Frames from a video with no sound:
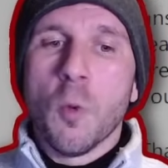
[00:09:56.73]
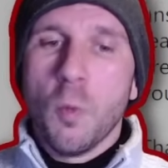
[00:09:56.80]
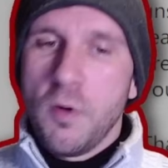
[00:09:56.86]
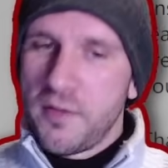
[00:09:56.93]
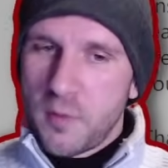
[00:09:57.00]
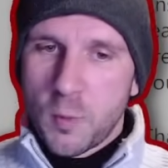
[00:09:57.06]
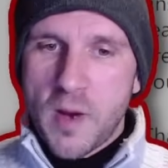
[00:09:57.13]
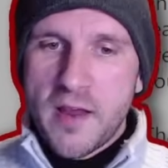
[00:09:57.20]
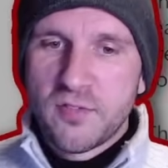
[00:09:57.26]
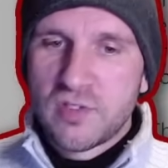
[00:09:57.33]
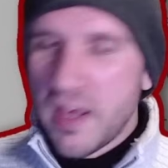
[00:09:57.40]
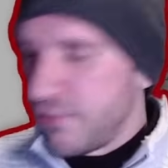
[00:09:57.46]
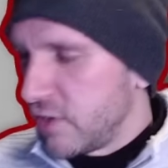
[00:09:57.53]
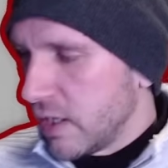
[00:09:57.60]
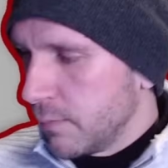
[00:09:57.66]
Wuthering Waves
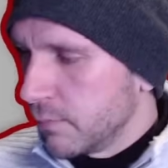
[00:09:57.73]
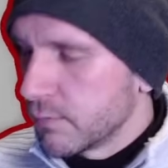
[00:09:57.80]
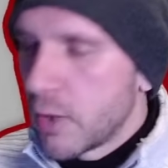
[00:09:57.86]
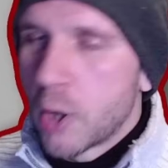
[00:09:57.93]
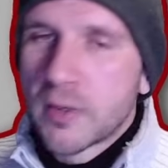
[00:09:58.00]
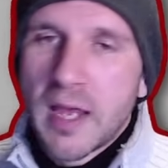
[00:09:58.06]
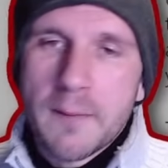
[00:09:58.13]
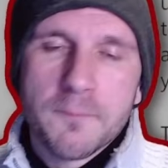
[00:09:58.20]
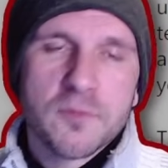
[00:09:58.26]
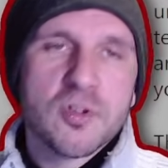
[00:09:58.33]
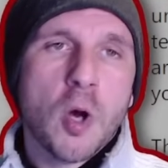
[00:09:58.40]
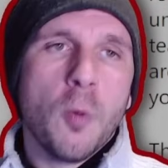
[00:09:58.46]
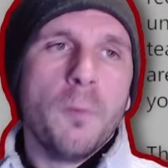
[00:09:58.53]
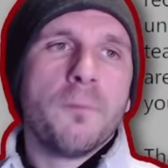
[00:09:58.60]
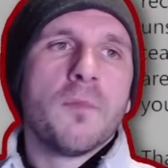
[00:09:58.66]
dev team. Okay,
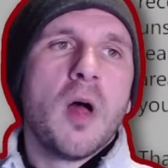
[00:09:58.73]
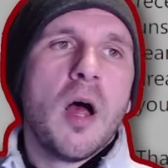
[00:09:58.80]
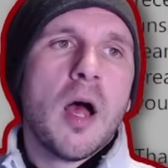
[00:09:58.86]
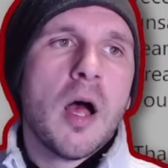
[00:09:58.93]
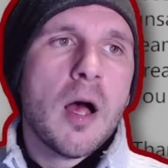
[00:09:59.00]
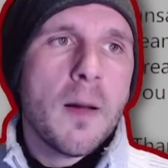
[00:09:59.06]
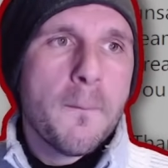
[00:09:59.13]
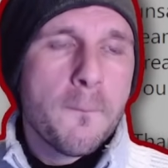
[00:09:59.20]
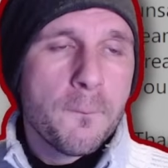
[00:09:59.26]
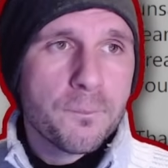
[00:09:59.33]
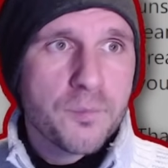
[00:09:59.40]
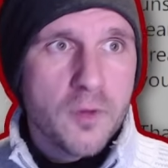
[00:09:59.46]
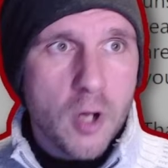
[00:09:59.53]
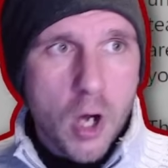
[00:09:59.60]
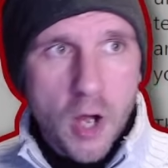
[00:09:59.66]
so
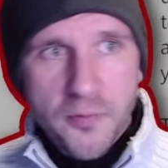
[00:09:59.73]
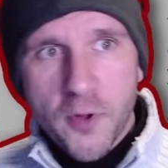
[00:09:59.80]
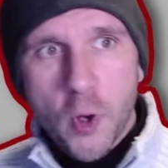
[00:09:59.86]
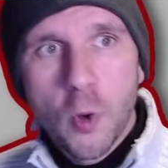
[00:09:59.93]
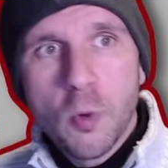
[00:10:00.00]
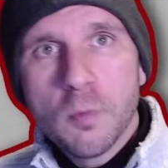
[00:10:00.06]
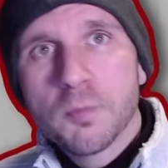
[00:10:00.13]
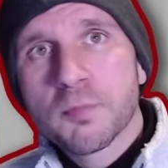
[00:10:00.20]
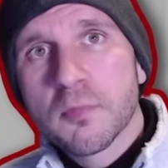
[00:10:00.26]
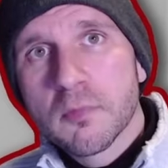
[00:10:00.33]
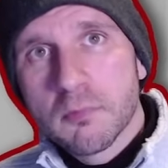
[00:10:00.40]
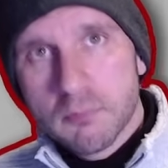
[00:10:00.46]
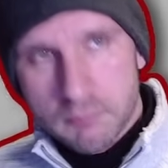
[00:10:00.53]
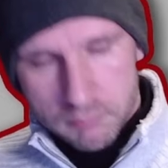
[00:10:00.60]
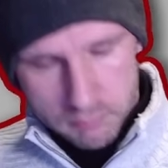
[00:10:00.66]
on the whole,
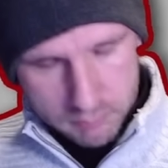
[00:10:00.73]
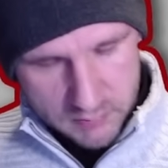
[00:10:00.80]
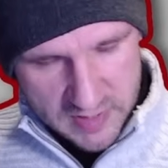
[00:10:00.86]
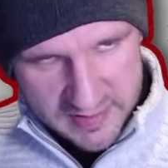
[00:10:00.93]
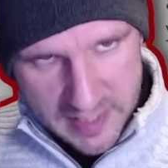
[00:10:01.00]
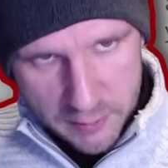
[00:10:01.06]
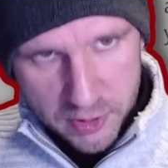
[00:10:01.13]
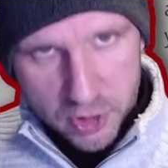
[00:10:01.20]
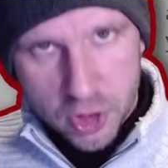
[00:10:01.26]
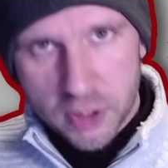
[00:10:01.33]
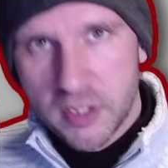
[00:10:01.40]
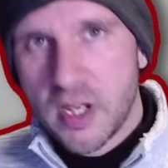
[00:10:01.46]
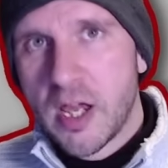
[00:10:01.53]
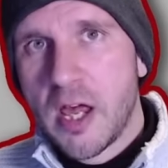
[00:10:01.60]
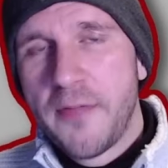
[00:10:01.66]
sounding
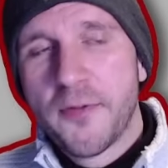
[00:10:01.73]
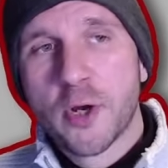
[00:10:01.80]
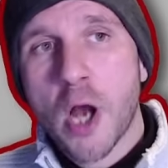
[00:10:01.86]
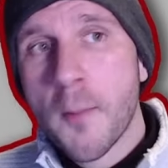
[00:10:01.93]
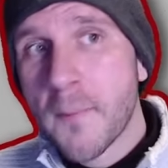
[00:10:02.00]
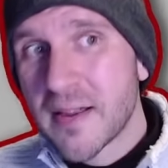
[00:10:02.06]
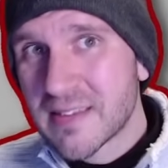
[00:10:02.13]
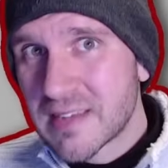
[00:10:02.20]
good. The combat